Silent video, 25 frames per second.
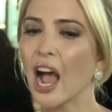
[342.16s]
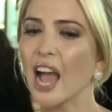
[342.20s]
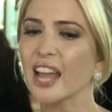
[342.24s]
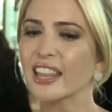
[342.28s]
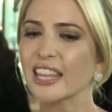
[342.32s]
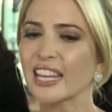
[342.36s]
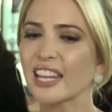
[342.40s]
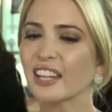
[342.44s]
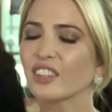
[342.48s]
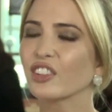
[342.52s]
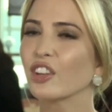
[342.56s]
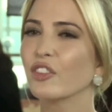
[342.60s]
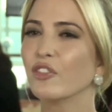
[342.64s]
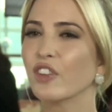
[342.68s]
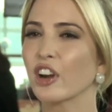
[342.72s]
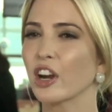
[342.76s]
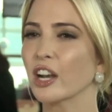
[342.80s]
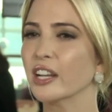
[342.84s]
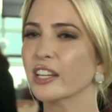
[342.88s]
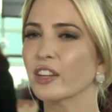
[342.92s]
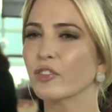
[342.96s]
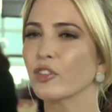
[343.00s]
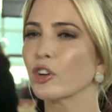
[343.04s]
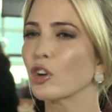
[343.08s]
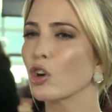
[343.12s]
I think it's a
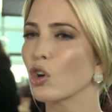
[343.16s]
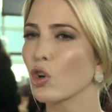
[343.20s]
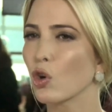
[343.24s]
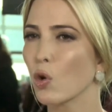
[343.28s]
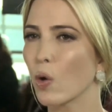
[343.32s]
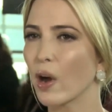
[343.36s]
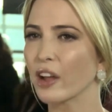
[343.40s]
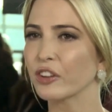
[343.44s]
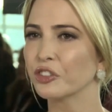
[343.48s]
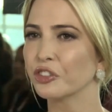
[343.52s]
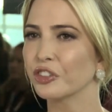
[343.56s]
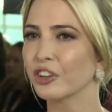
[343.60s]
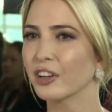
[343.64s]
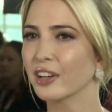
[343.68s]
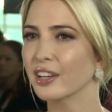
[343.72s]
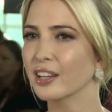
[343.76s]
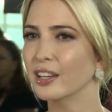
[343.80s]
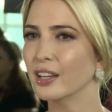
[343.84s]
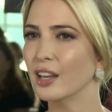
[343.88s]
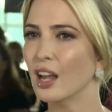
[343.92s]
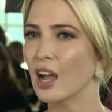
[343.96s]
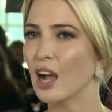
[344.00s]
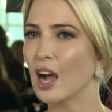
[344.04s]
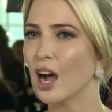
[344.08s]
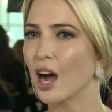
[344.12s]
very difficult question,
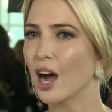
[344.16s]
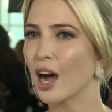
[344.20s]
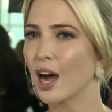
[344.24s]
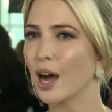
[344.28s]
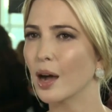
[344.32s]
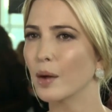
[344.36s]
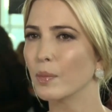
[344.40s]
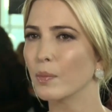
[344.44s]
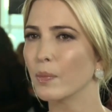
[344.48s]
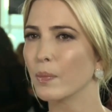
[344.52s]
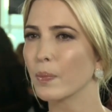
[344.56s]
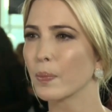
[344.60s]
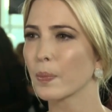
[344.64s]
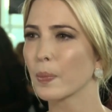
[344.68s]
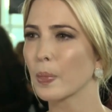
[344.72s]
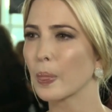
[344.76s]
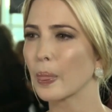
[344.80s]
um,